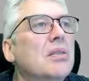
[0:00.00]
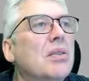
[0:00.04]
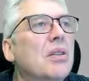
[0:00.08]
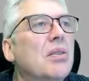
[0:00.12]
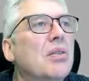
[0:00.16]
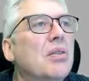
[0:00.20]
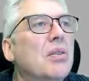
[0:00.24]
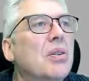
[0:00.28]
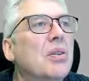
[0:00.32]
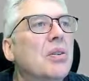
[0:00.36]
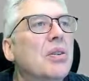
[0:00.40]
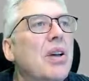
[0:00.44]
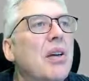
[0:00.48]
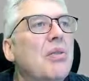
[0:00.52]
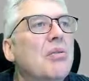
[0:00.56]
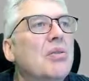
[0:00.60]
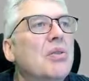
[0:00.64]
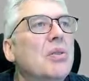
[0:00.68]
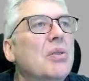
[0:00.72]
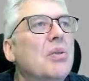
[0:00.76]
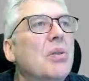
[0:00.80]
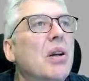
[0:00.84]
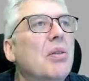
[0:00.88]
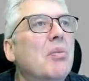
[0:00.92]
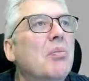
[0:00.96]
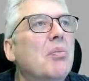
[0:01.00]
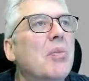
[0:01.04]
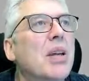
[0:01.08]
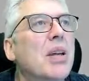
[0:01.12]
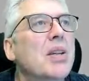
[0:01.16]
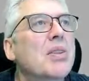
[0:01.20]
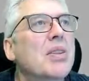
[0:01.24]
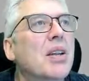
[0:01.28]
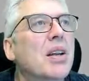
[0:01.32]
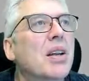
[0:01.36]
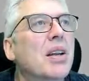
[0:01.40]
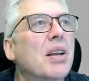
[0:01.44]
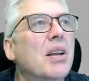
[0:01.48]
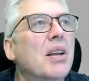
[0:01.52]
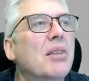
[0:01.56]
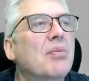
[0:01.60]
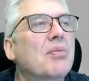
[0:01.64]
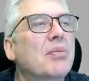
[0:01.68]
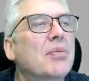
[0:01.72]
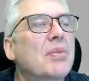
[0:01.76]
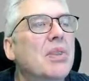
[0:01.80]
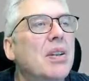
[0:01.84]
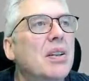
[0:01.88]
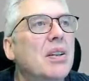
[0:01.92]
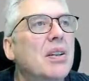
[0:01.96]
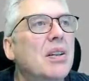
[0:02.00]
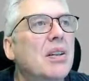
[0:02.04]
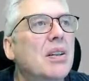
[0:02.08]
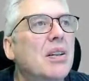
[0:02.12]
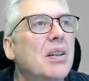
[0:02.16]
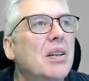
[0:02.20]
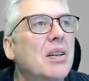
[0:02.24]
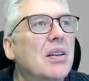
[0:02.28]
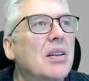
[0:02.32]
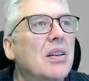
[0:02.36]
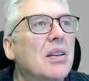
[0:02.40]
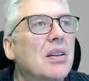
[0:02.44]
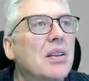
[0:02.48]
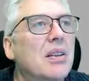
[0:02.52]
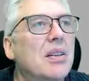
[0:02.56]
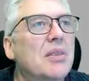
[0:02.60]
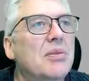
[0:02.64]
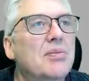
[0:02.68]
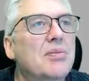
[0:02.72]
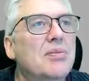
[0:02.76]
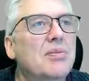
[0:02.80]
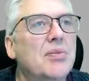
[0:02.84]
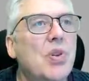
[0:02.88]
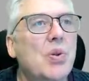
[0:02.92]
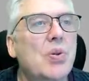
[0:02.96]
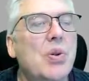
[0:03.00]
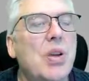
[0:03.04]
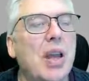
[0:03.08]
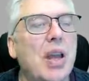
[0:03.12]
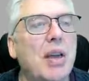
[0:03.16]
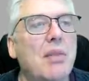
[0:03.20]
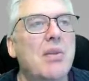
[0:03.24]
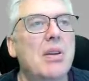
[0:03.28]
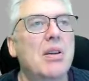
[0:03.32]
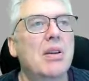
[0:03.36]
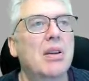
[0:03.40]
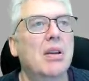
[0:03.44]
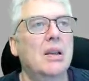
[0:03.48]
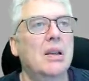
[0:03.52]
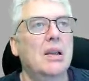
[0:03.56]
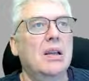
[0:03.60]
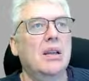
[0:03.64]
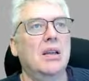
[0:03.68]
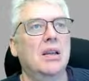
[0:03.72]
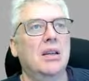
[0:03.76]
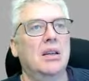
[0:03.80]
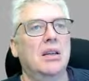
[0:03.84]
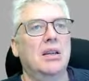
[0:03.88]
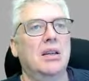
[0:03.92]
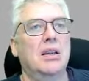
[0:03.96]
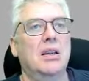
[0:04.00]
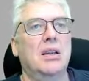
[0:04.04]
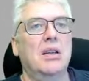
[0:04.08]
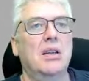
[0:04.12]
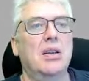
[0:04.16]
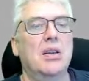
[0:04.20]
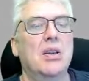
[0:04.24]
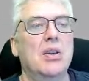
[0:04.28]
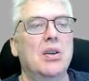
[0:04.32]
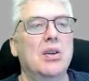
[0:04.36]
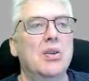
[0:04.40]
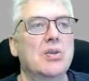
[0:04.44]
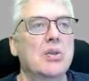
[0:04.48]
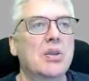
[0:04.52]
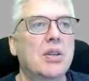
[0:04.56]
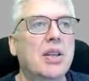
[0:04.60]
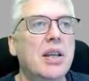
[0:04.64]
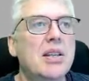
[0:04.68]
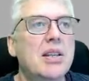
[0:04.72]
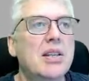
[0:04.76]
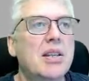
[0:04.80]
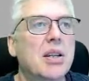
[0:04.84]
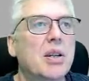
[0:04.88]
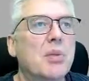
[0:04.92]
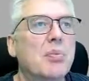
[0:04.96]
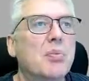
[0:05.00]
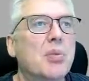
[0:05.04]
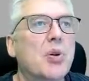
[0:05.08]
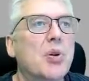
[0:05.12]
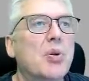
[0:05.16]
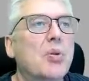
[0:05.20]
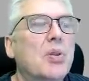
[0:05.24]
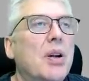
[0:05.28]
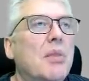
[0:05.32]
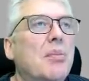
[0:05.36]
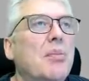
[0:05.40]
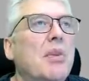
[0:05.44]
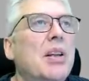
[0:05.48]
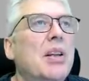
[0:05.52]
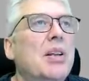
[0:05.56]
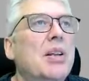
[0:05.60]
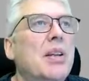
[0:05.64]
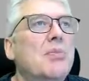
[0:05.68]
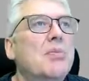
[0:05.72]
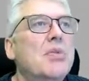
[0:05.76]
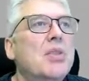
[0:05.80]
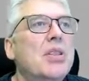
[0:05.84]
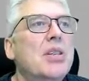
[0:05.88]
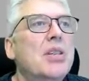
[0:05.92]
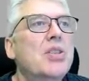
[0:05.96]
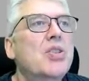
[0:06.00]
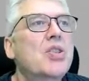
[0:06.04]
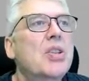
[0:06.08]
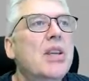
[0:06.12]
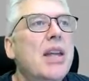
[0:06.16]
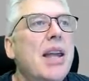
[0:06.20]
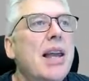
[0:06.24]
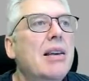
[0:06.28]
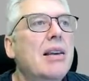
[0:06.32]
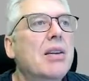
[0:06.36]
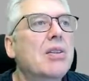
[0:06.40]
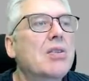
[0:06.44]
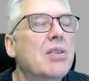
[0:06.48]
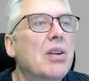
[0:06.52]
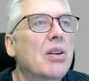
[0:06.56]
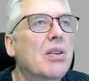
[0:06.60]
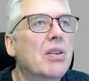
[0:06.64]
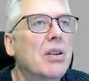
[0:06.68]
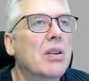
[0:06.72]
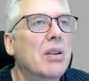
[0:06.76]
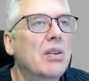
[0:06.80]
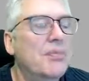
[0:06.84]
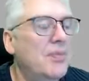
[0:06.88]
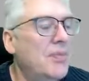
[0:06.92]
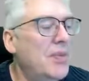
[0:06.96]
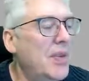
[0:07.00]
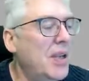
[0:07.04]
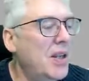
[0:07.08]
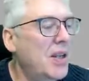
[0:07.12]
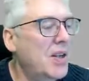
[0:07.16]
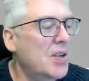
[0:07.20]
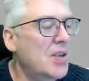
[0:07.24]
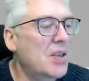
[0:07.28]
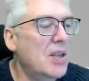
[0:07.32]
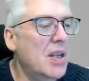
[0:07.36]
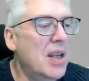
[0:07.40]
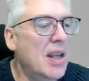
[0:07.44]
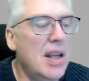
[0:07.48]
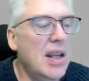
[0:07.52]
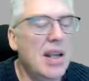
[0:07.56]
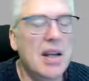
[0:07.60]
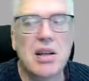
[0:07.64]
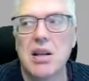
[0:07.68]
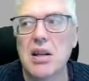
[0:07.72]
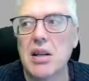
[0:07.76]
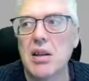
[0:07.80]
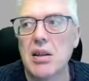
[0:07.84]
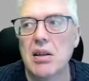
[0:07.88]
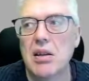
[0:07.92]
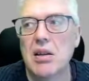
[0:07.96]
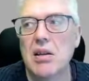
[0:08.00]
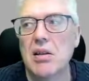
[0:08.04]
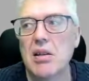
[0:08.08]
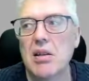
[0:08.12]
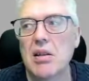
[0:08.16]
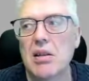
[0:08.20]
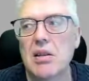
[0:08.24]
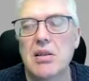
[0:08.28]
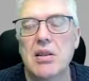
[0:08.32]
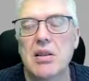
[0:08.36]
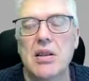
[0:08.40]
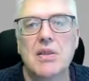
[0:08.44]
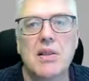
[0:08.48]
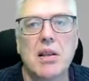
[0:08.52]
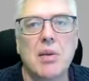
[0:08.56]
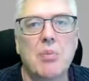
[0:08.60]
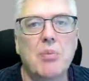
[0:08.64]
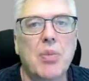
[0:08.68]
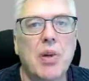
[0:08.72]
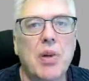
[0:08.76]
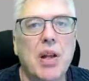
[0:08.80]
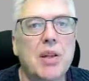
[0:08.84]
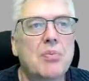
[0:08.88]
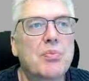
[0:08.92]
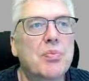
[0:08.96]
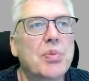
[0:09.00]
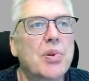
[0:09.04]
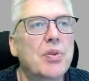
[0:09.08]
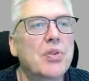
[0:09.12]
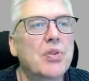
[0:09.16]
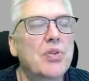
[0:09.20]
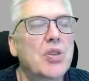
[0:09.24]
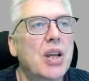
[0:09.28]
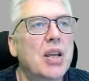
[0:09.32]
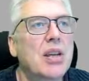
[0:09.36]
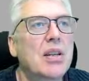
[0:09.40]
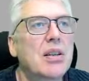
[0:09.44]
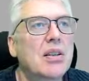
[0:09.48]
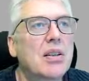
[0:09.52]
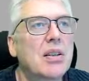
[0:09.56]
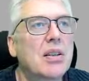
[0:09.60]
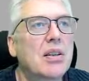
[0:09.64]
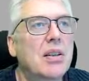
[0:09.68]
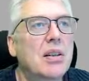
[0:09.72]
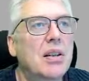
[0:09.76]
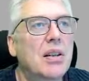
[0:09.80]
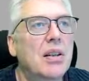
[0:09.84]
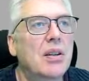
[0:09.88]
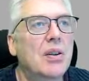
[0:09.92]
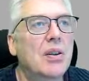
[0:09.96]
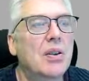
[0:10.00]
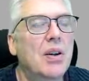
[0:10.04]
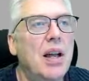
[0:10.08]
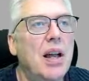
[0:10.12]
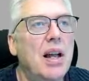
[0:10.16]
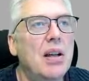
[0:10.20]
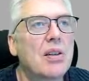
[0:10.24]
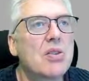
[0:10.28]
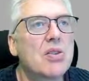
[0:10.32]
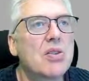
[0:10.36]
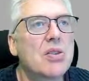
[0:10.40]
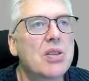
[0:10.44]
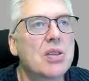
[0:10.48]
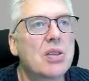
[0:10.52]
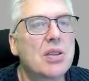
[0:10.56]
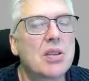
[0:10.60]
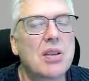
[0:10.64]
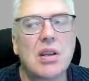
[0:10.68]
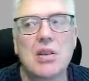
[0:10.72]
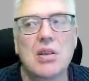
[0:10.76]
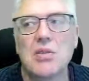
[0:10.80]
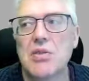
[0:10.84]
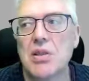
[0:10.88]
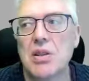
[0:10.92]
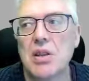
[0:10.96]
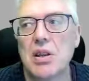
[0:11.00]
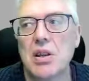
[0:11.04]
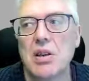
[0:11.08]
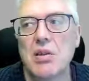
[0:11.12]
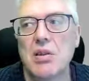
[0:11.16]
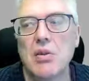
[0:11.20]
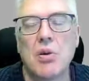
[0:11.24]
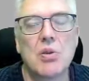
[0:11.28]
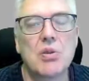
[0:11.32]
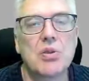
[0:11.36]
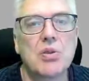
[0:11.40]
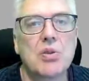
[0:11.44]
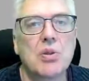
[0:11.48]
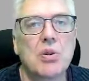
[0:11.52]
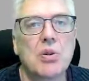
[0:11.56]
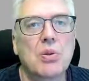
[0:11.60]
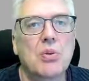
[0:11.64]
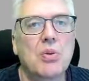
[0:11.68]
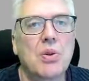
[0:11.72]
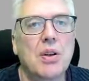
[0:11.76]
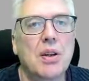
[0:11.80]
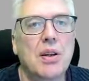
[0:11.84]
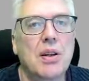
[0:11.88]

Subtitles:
or everywhere basically. Okay, so these are the programming tips. This skeleton is in the template project, or else there's also